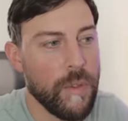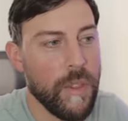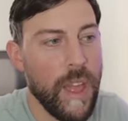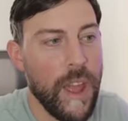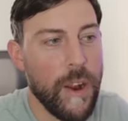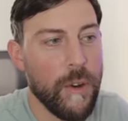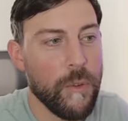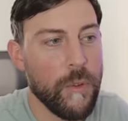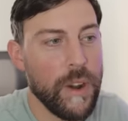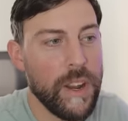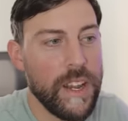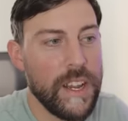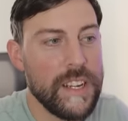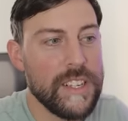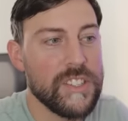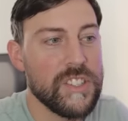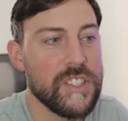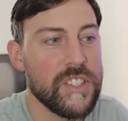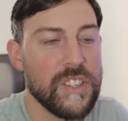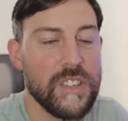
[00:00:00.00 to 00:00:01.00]
That
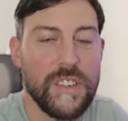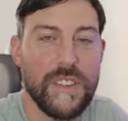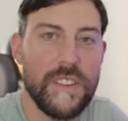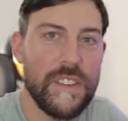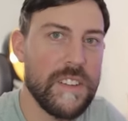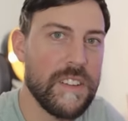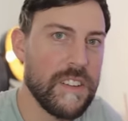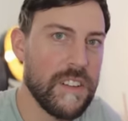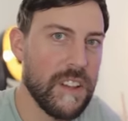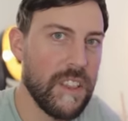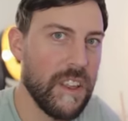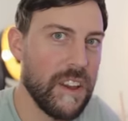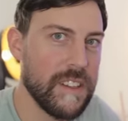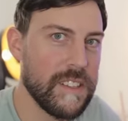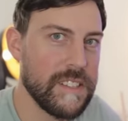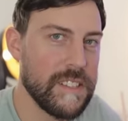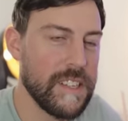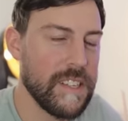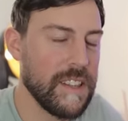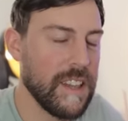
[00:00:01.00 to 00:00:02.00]
range, good
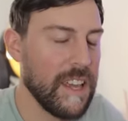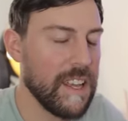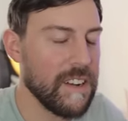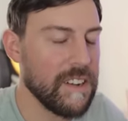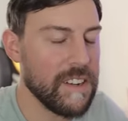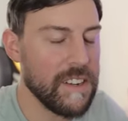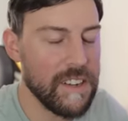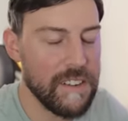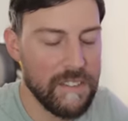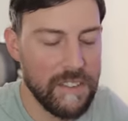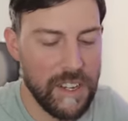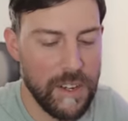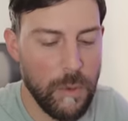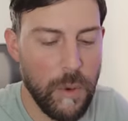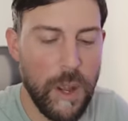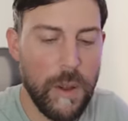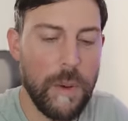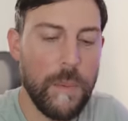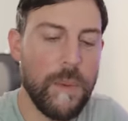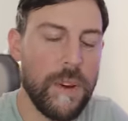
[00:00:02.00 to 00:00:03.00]
luck seeing that on EV.
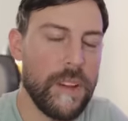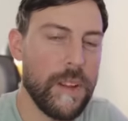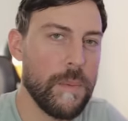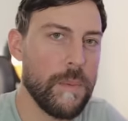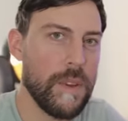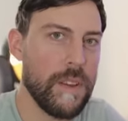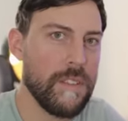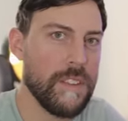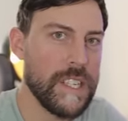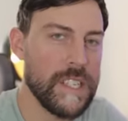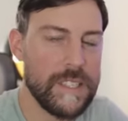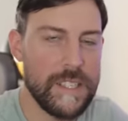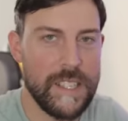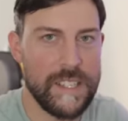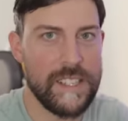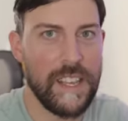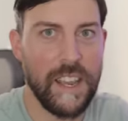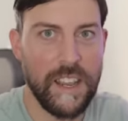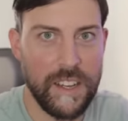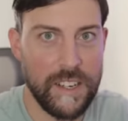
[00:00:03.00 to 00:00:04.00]
Why would I bring up EVs?
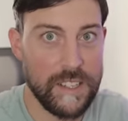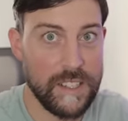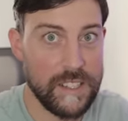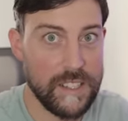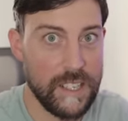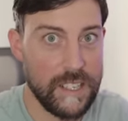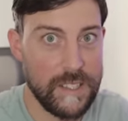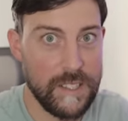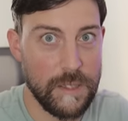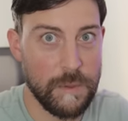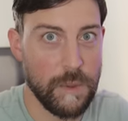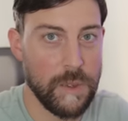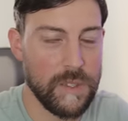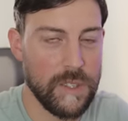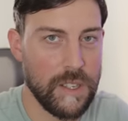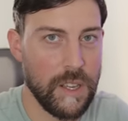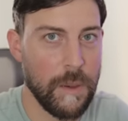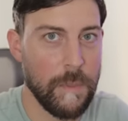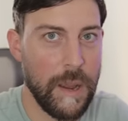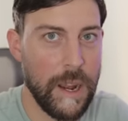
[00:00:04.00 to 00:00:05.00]
Because Ioniq 6 is supposed
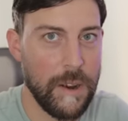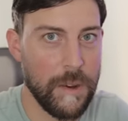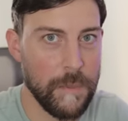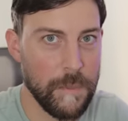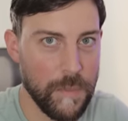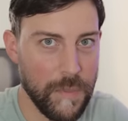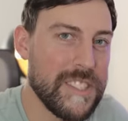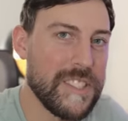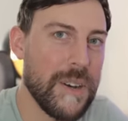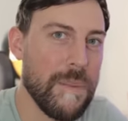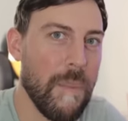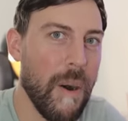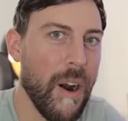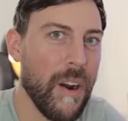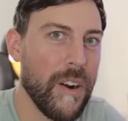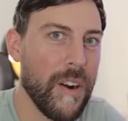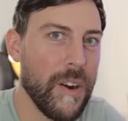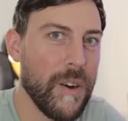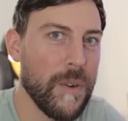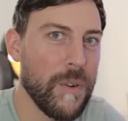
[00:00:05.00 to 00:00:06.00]
to come out
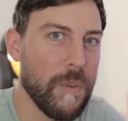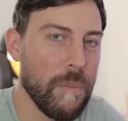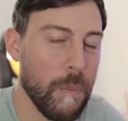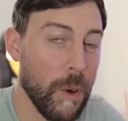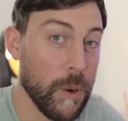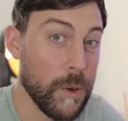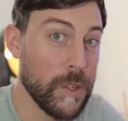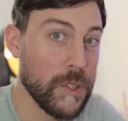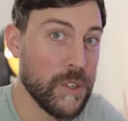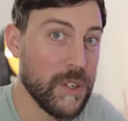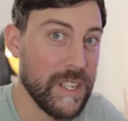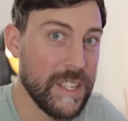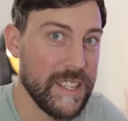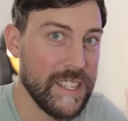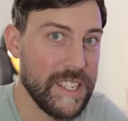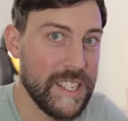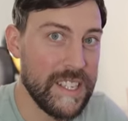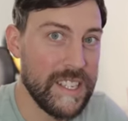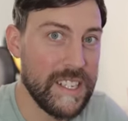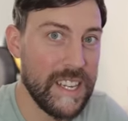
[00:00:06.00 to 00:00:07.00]
tomorrow. Motor Trend
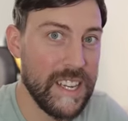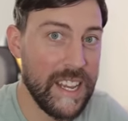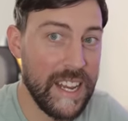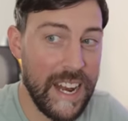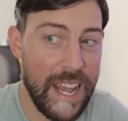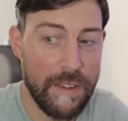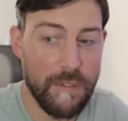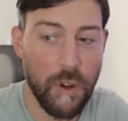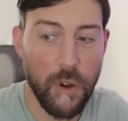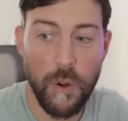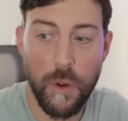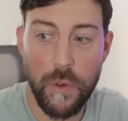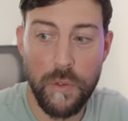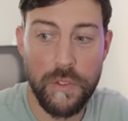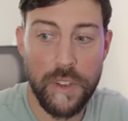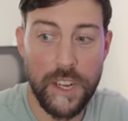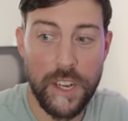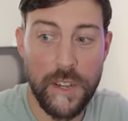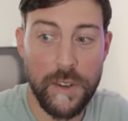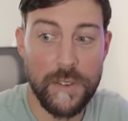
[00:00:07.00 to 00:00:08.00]
leaked it, and I have a whole
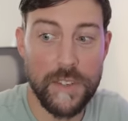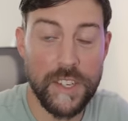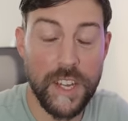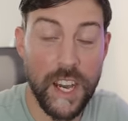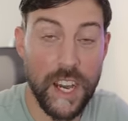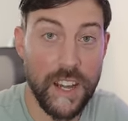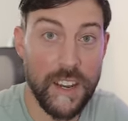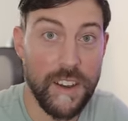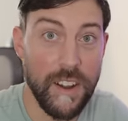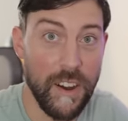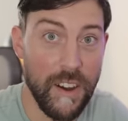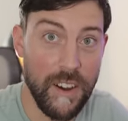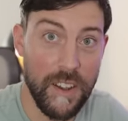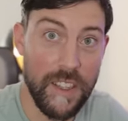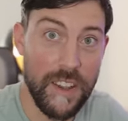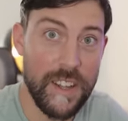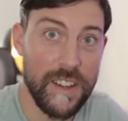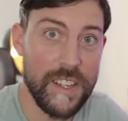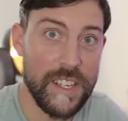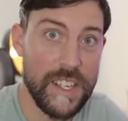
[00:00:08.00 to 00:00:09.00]
video done
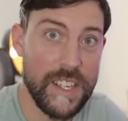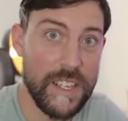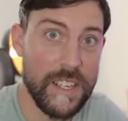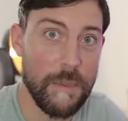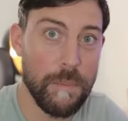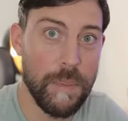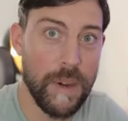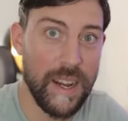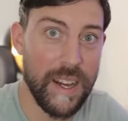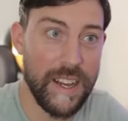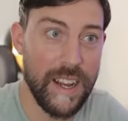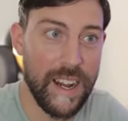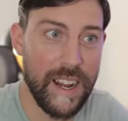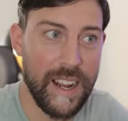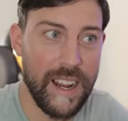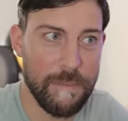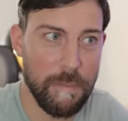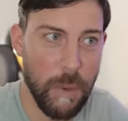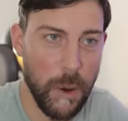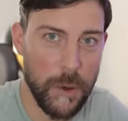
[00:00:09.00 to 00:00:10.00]
on the leak, but
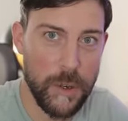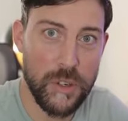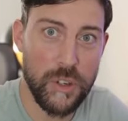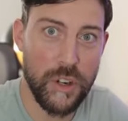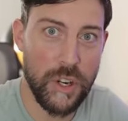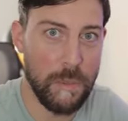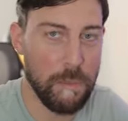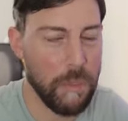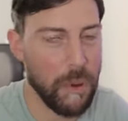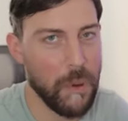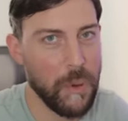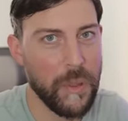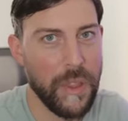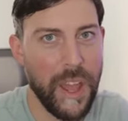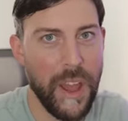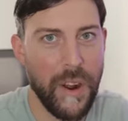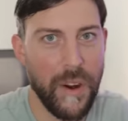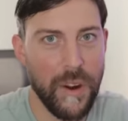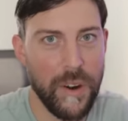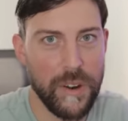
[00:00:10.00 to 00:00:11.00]
Motor Trend pulled
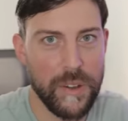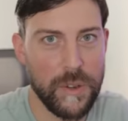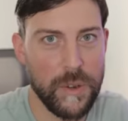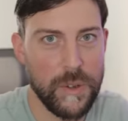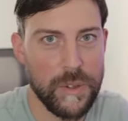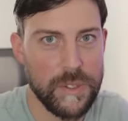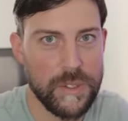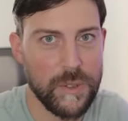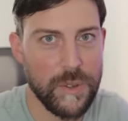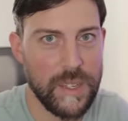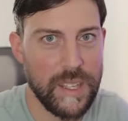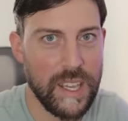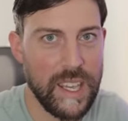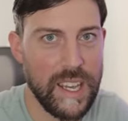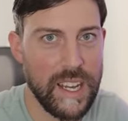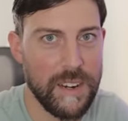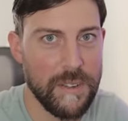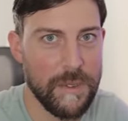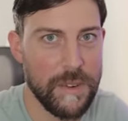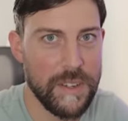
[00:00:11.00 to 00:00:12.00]
that article, so I
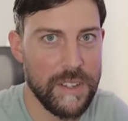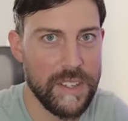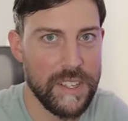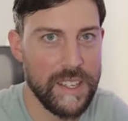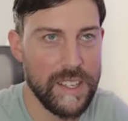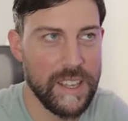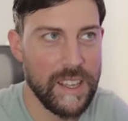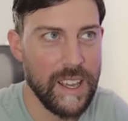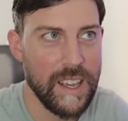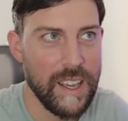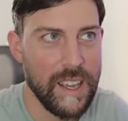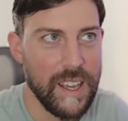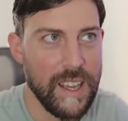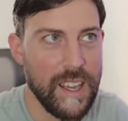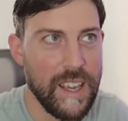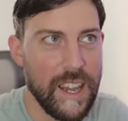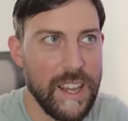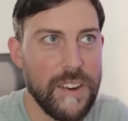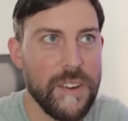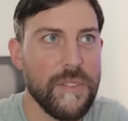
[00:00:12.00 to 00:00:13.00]
can't really
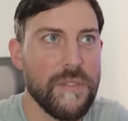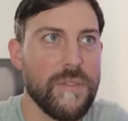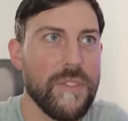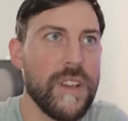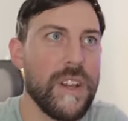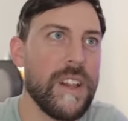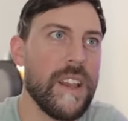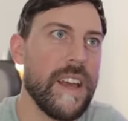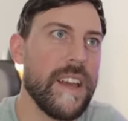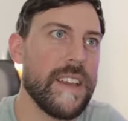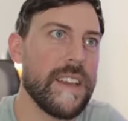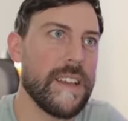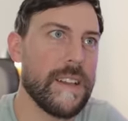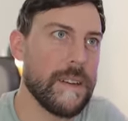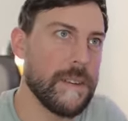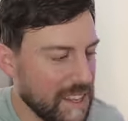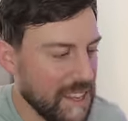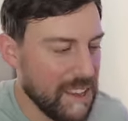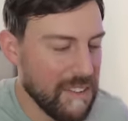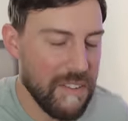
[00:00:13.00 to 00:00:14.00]
I don't feel
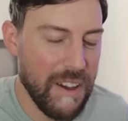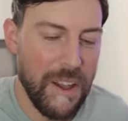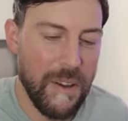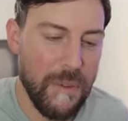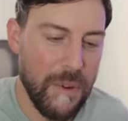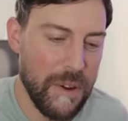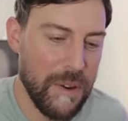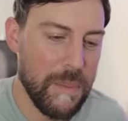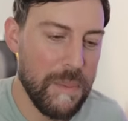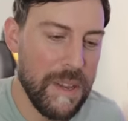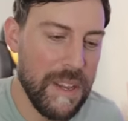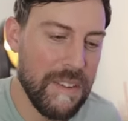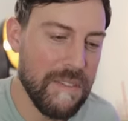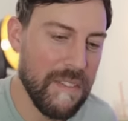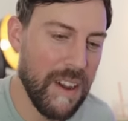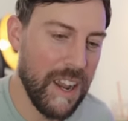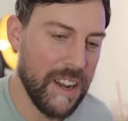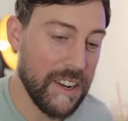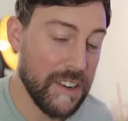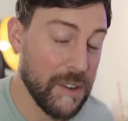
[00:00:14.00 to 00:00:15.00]
like if I want to be
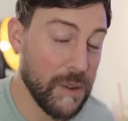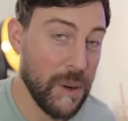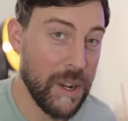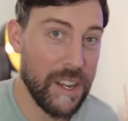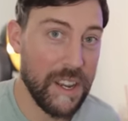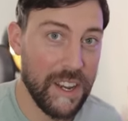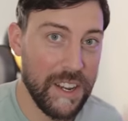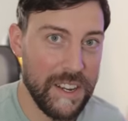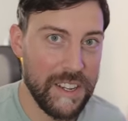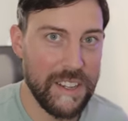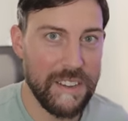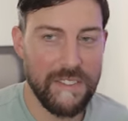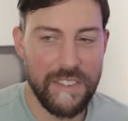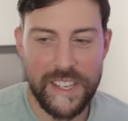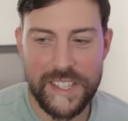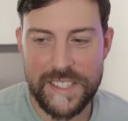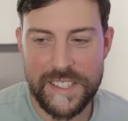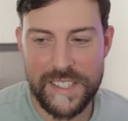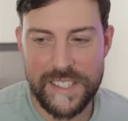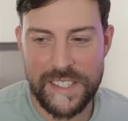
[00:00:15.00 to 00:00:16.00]
invited to Ioniq
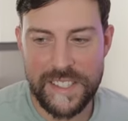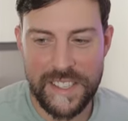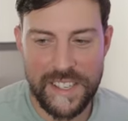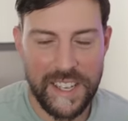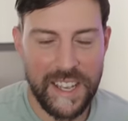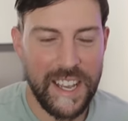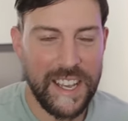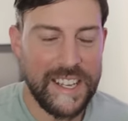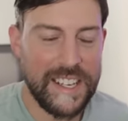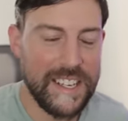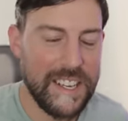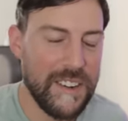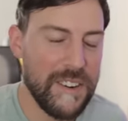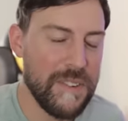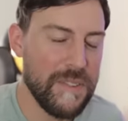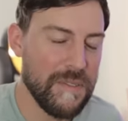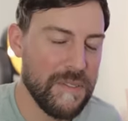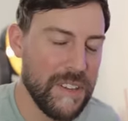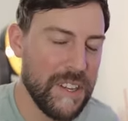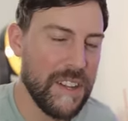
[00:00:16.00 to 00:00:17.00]
events, I
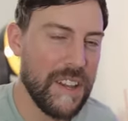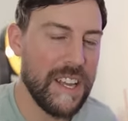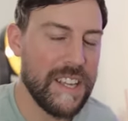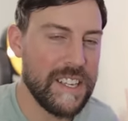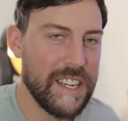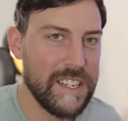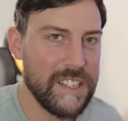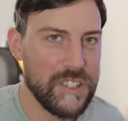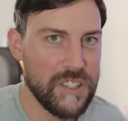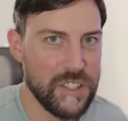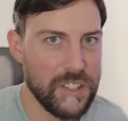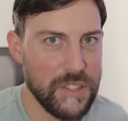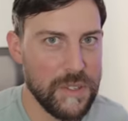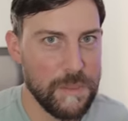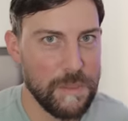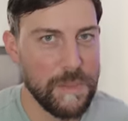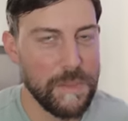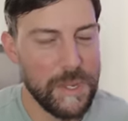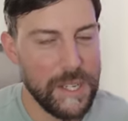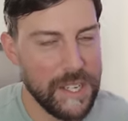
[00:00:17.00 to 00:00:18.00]
don't feel like I
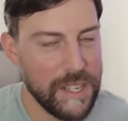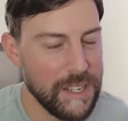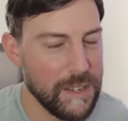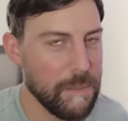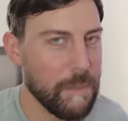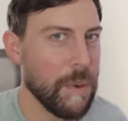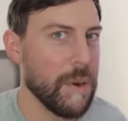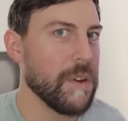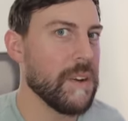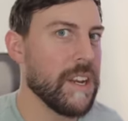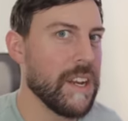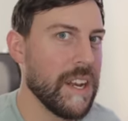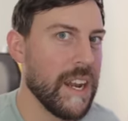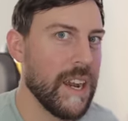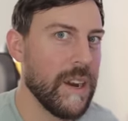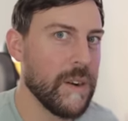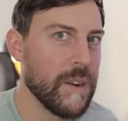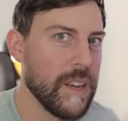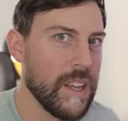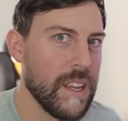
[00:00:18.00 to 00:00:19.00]
should be putting
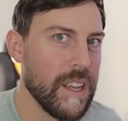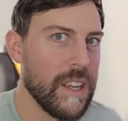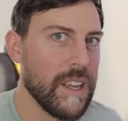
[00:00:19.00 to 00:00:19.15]
out